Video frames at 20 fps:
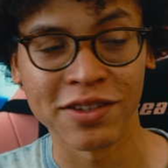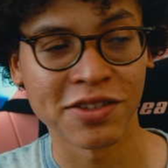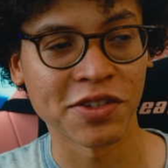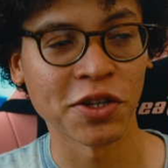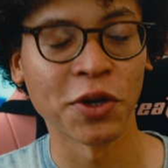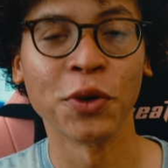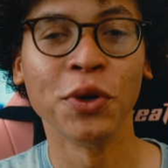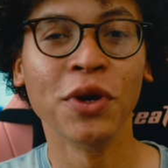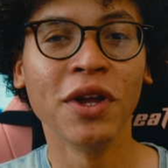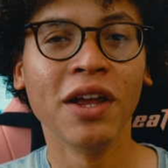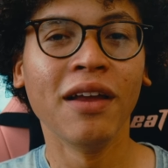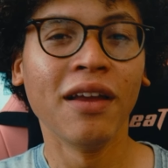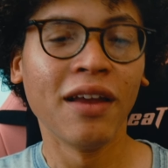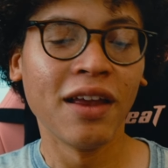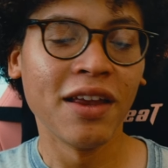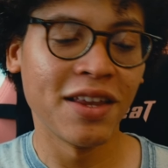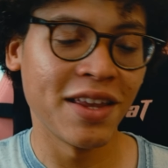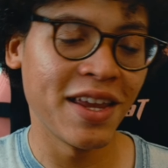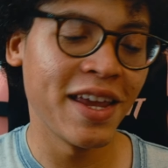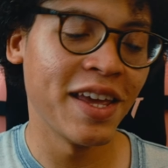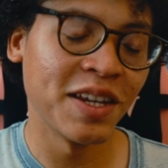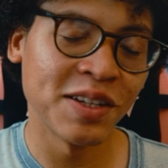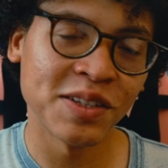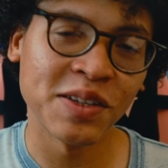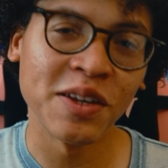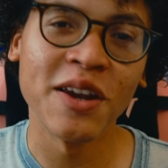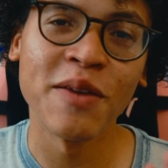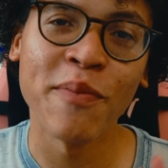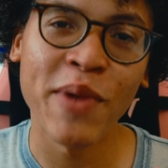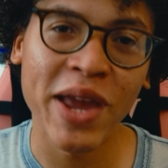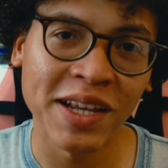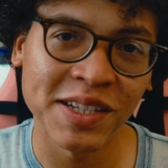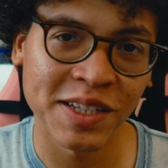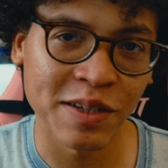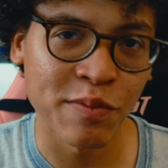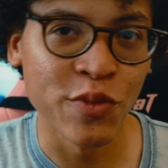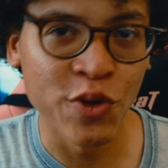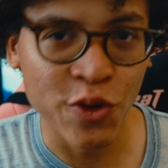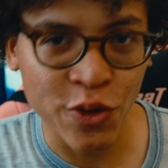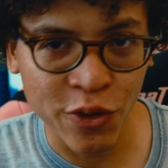So it is an
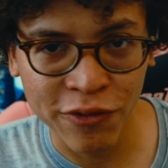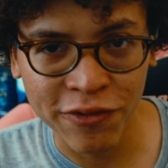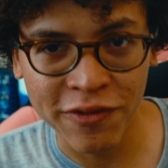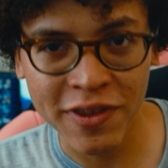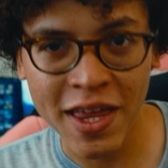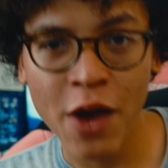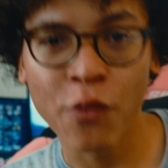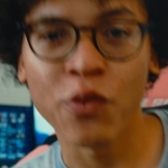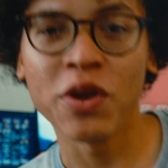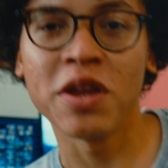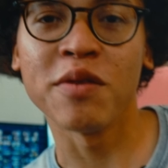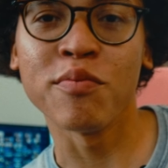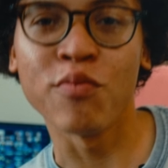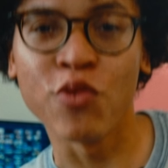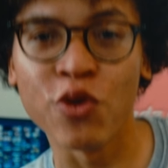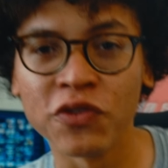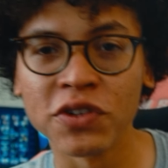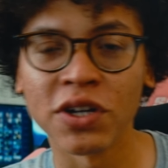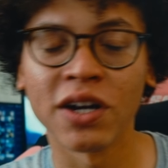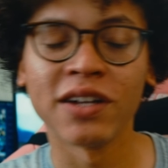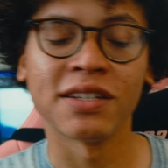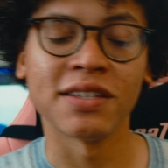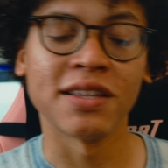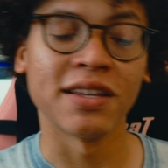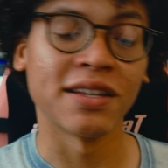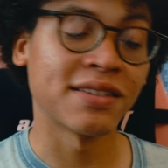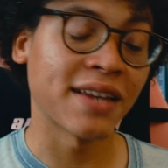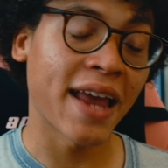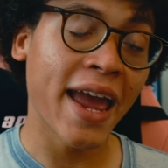amazing move that we moved on to this.